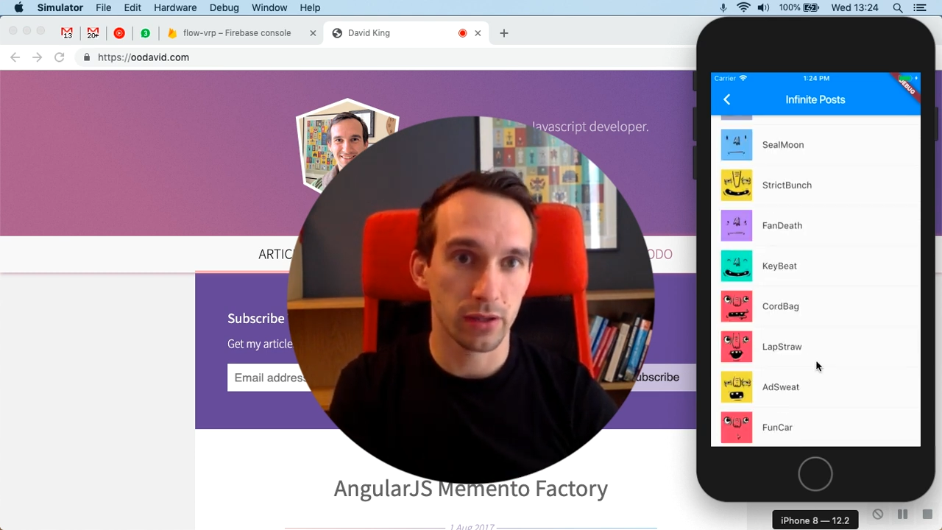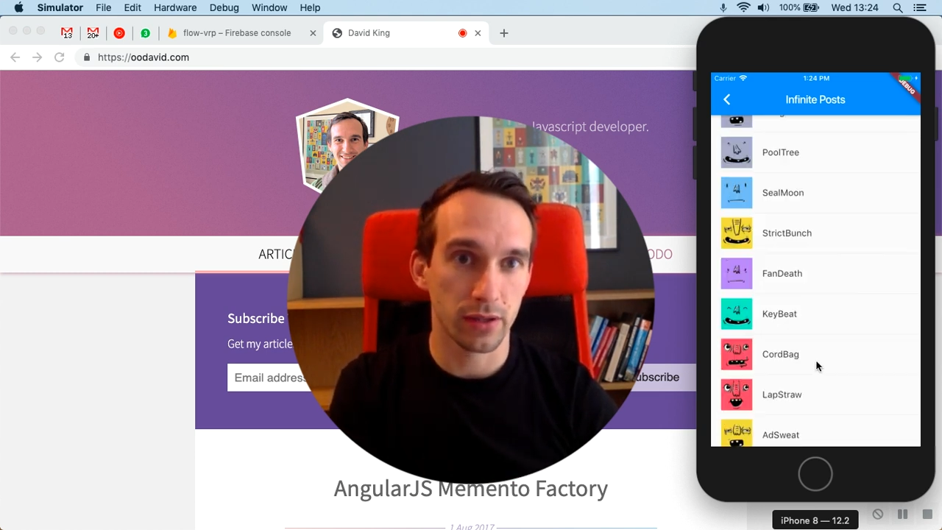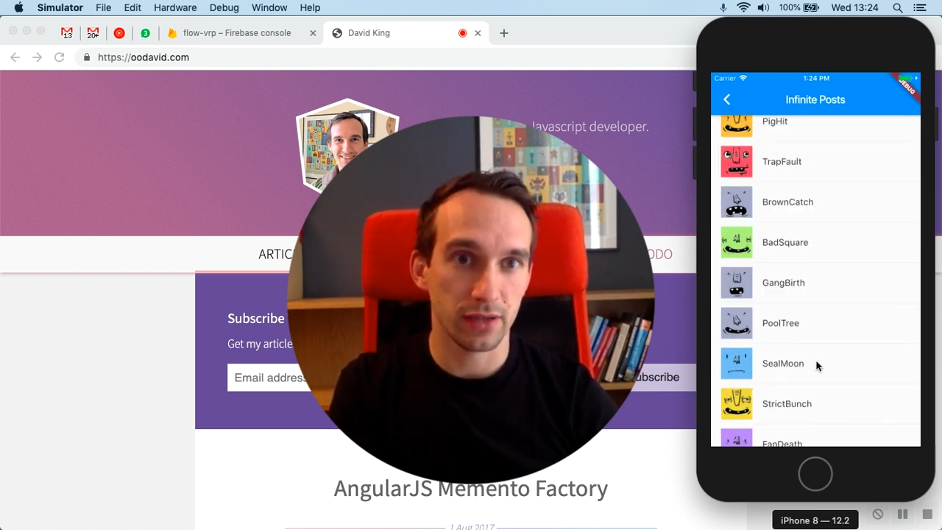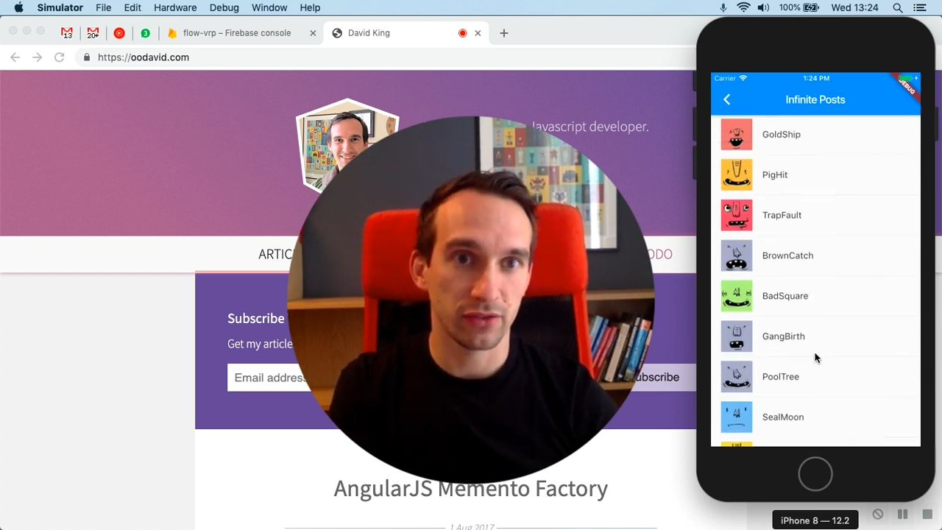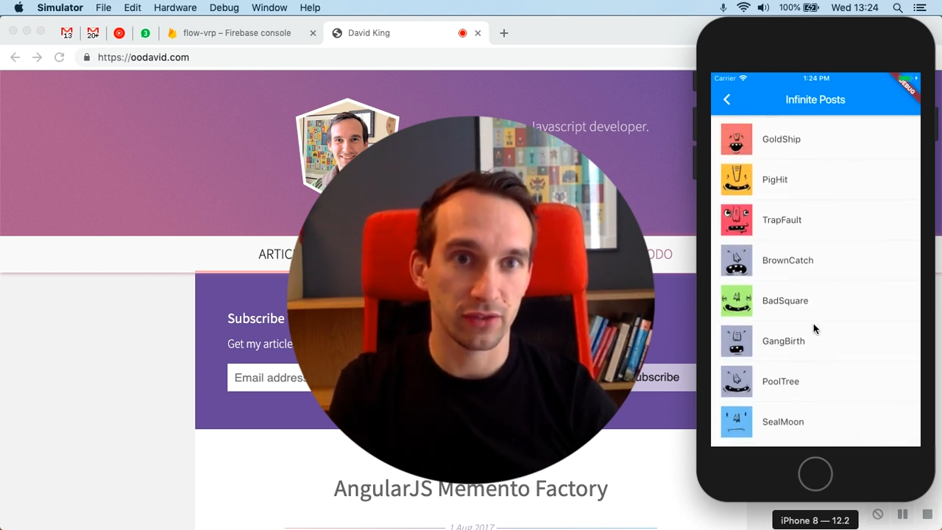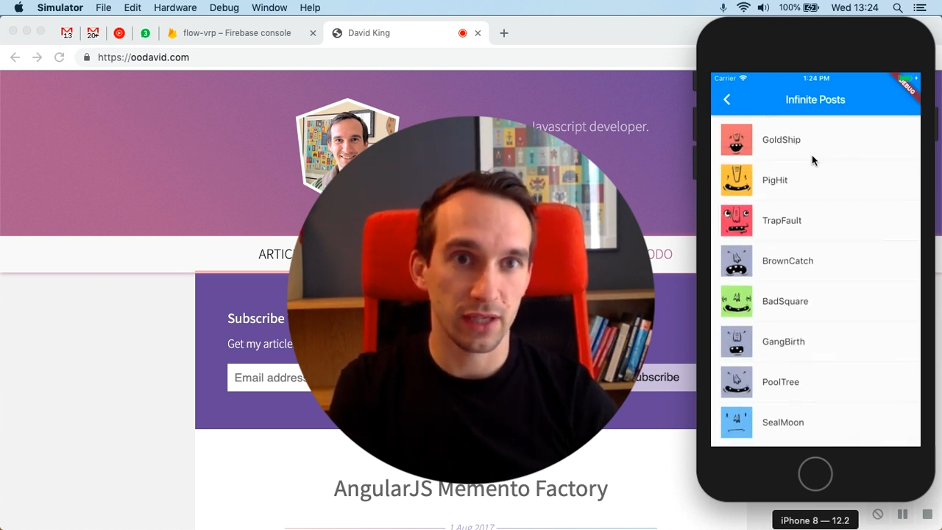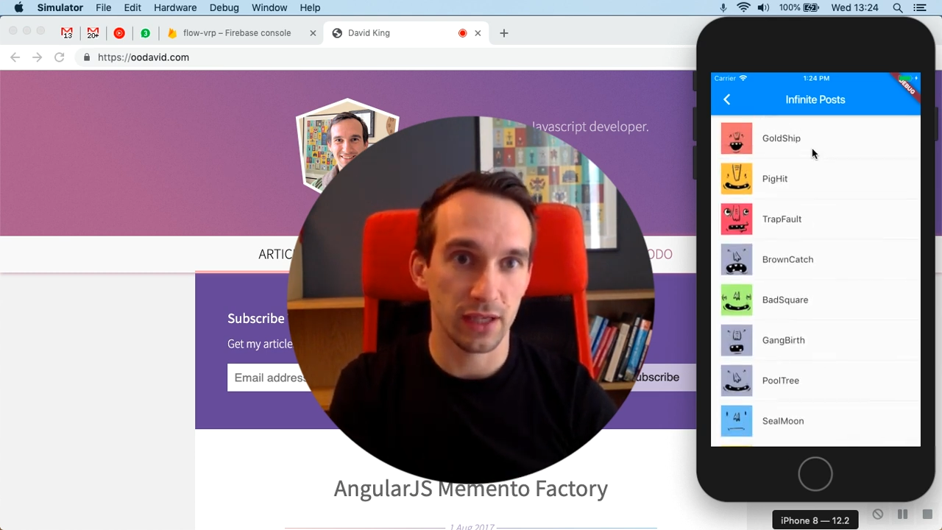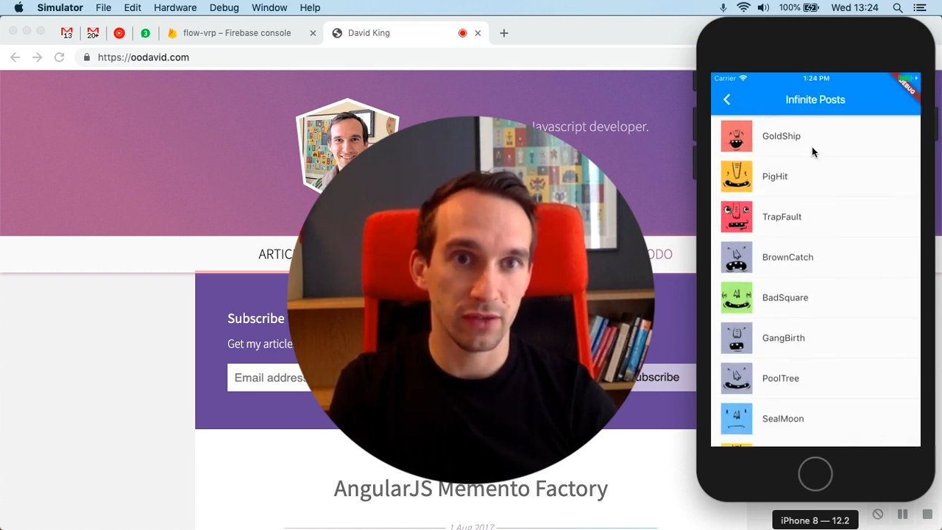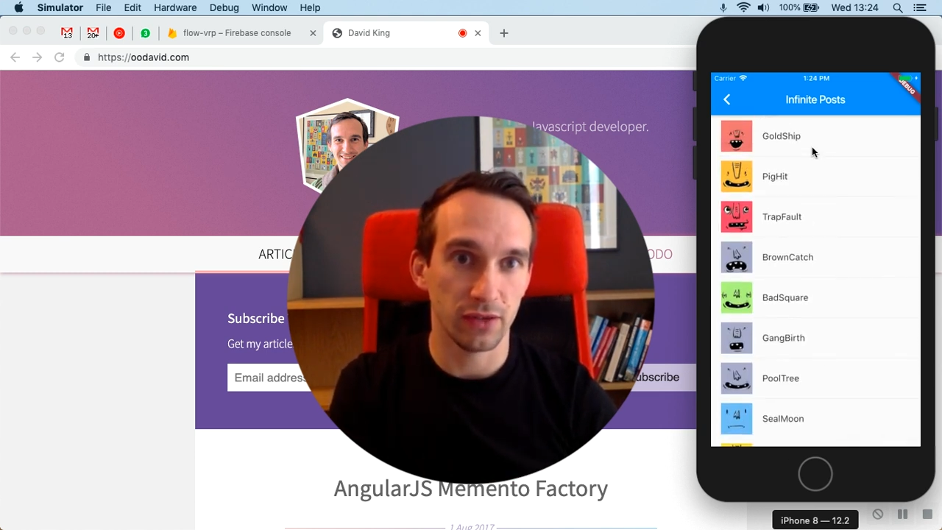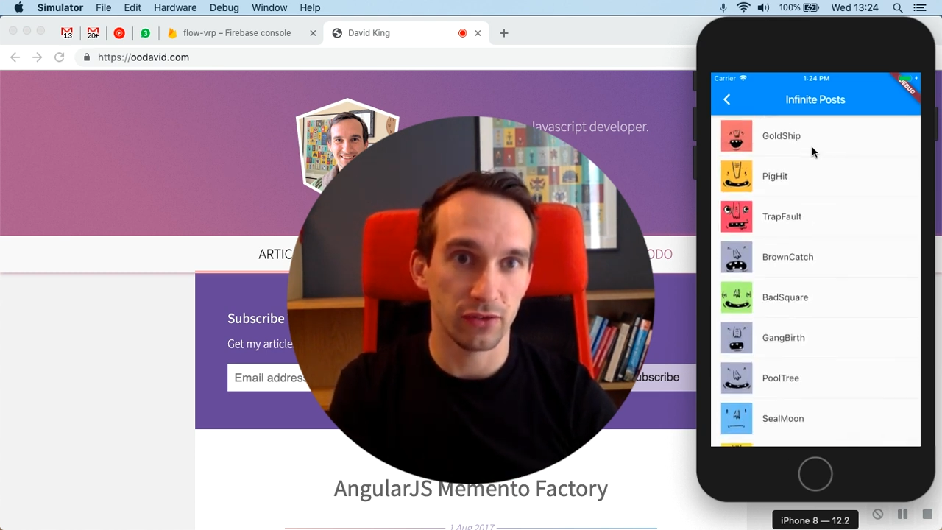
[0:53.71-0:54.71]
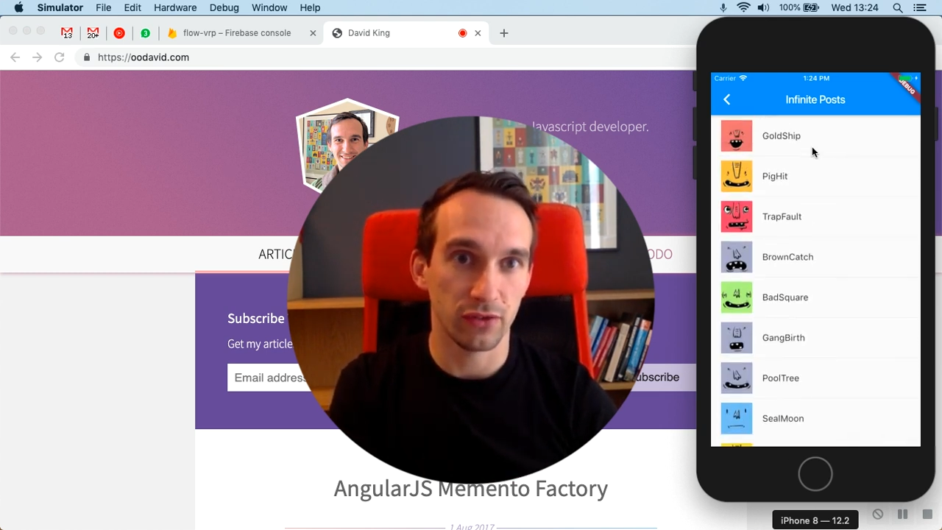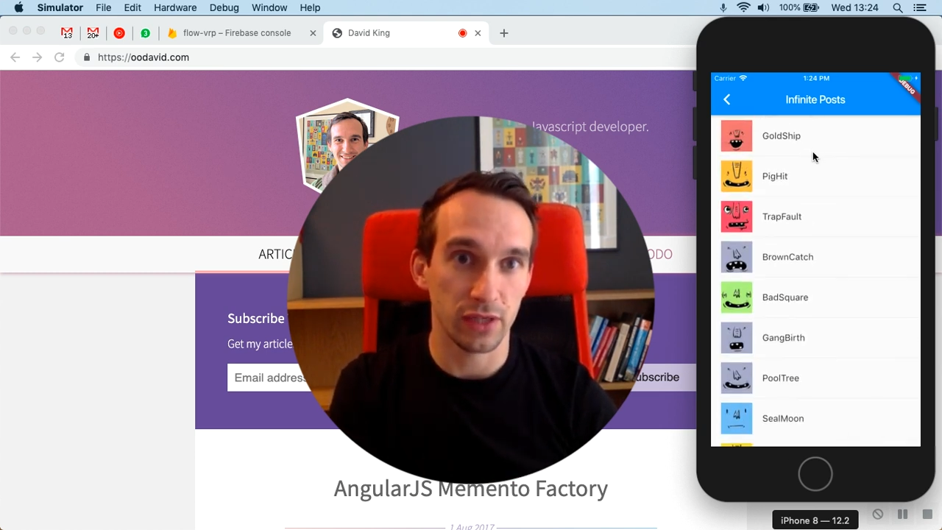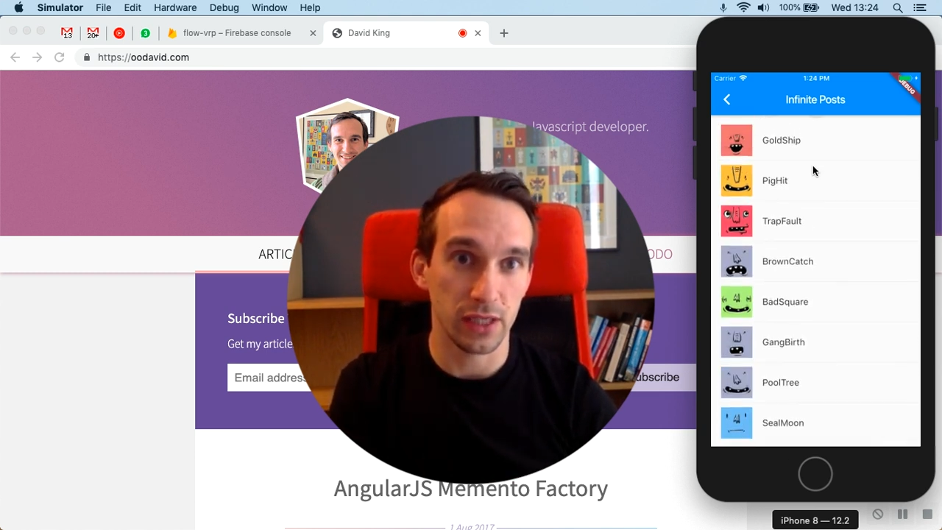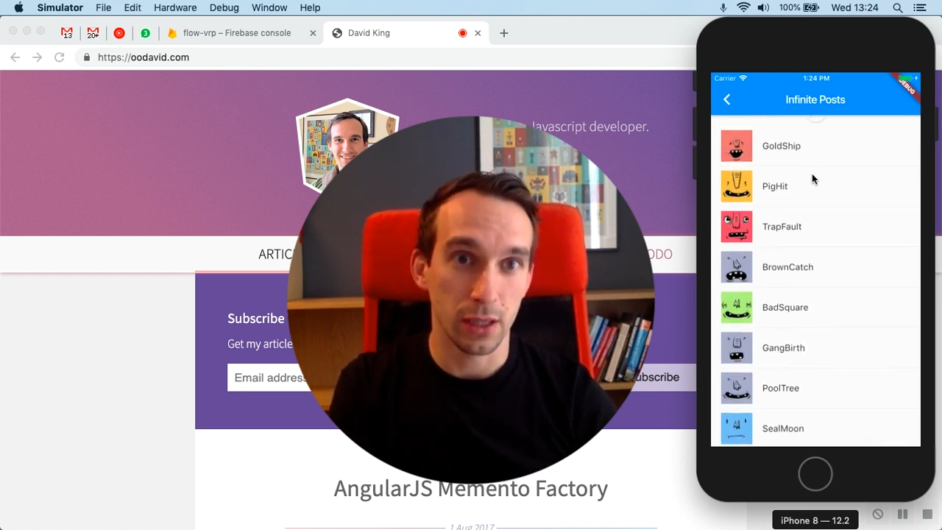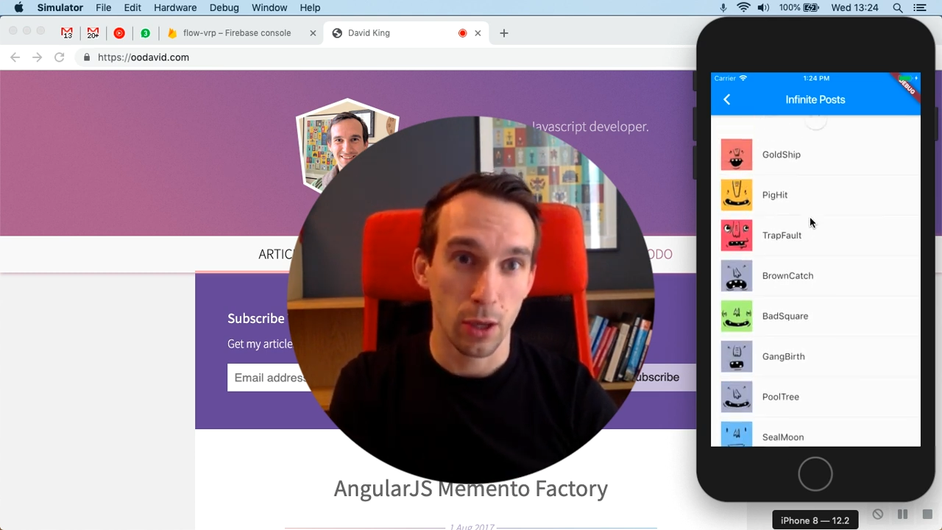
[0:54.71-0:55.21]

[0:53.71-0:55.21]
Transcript: this is the